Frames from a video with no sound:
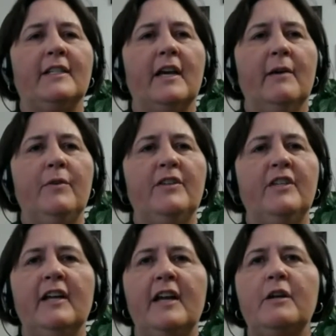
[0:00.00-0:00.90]
We see a
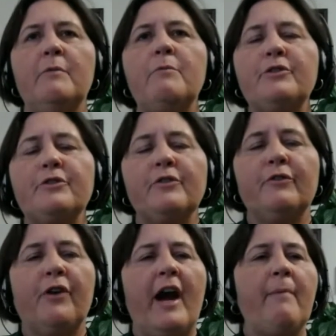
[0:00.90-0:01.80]
lot of commercials for
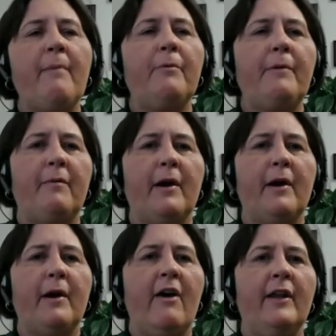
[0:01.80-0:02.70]
Apple Pay right
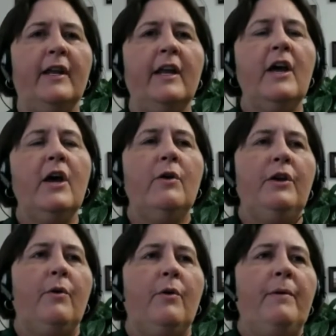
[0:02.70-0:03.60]
now, and
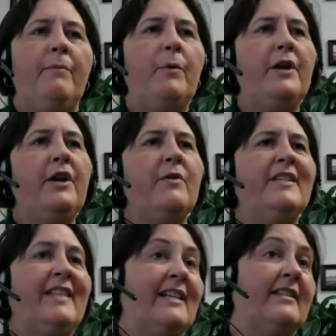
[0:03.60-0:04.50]
people want to know, is
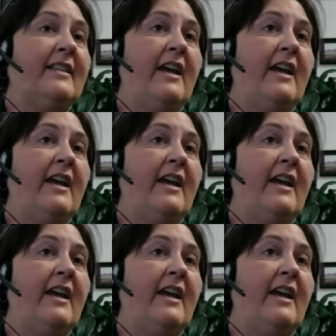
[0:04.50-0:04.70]
that safe?